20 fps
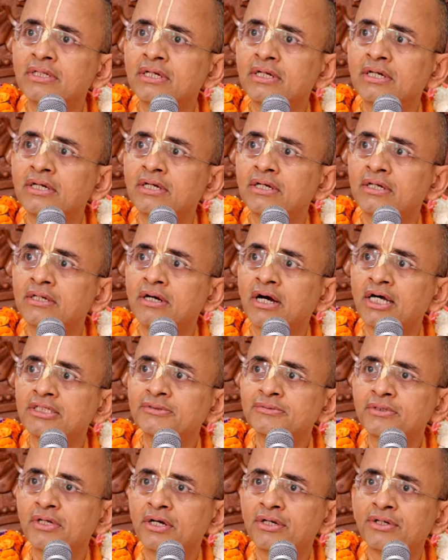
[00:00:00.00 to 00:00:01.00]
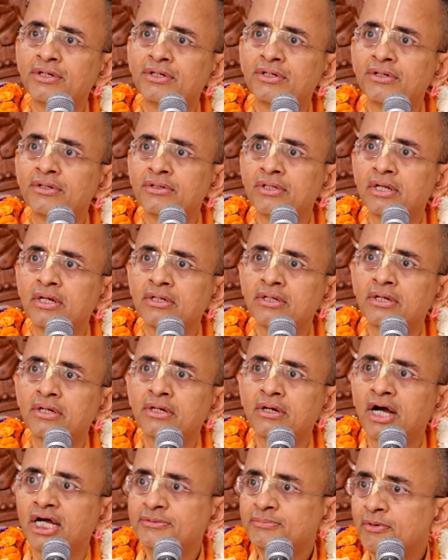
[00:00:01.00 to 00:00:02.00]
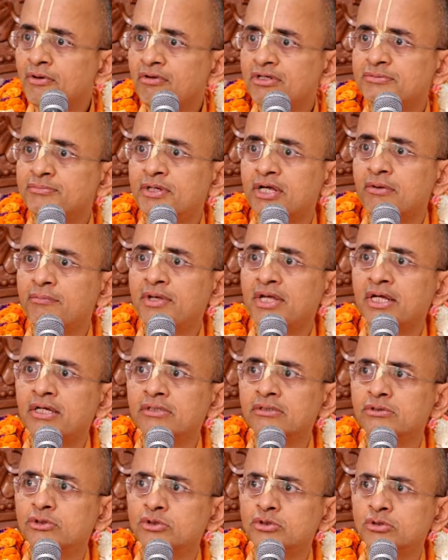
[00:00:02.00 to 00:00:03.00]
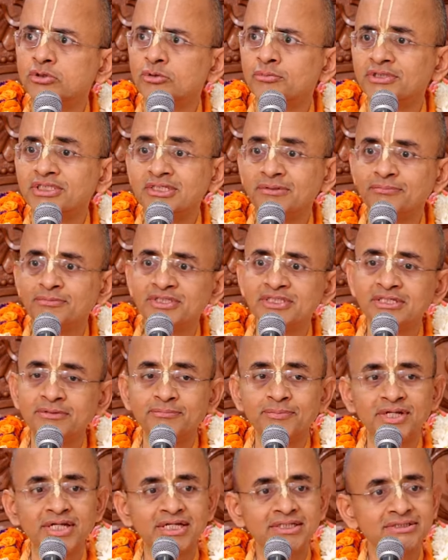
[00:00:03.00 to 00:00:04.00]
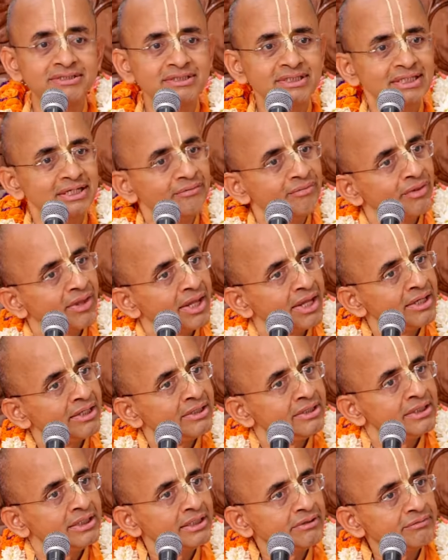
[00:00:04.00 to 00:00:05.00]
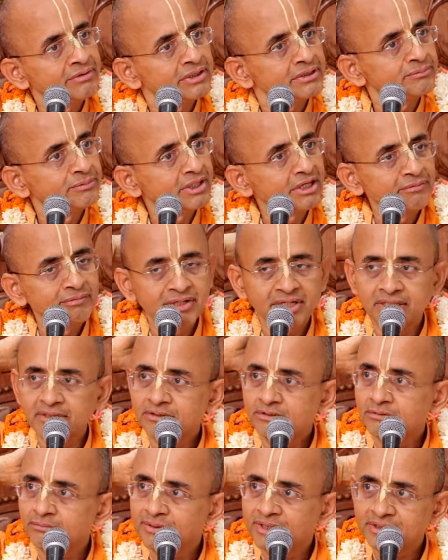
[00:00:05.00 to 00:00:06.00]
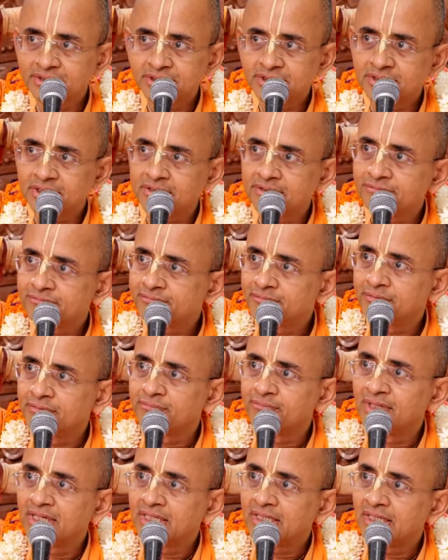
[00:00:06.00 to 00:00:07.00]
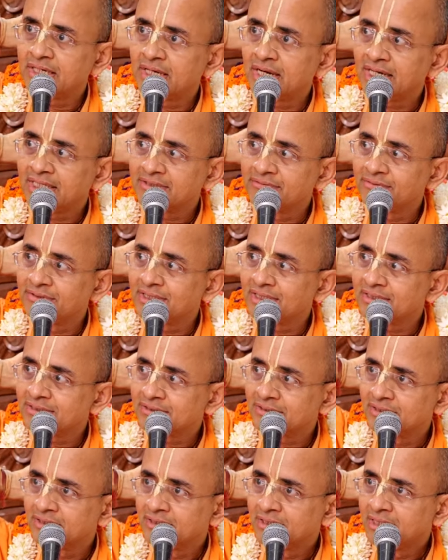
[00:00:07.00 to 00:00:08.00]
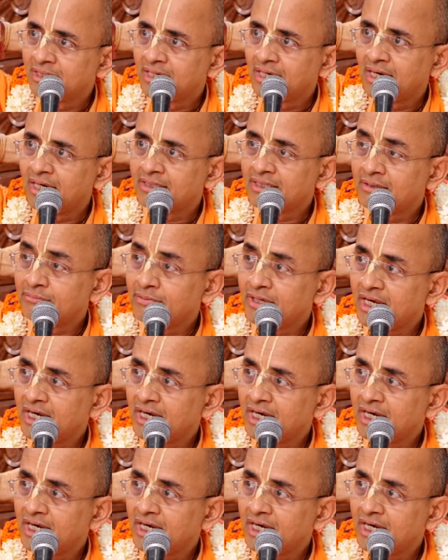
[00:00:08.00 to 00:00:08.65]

the, uh, the hospital was becoming a, too much a busy place, huh? it was becoming too much of uh, medical activities. And